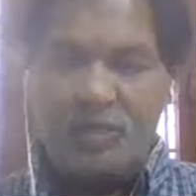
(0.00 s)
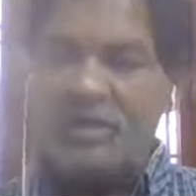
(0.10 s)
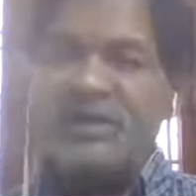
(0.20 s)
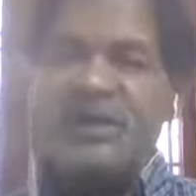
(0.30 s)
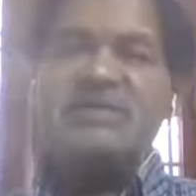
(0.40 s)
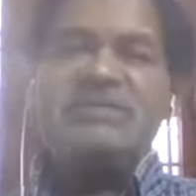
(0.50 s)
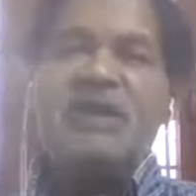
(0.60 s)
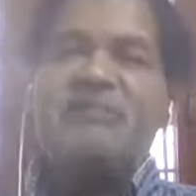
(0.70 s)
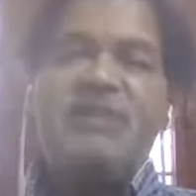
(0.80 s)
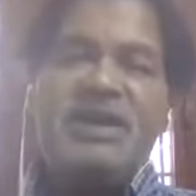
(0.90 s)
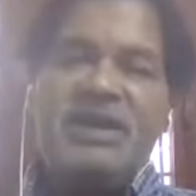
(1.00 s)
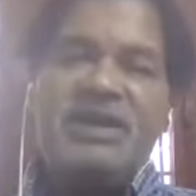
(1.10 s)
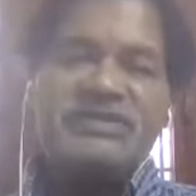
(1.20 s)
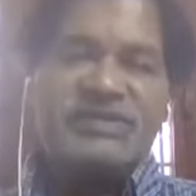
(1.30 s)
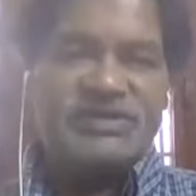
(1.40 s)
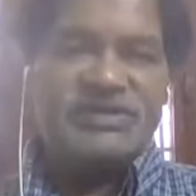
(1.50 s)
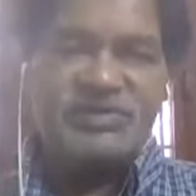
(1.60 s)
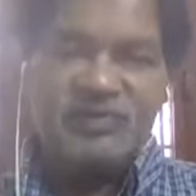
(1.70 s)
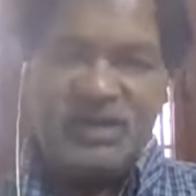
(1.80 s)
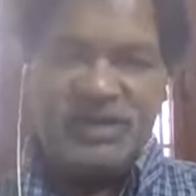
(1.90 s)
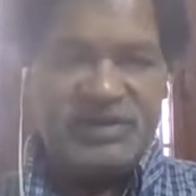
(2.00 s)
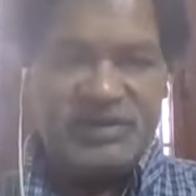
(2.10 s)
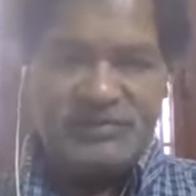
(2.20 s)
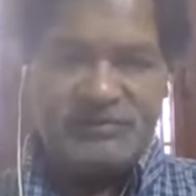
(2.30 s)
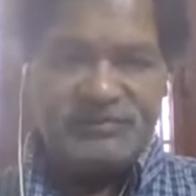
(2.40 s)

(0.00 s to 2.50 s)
we'll take that period as assessment year.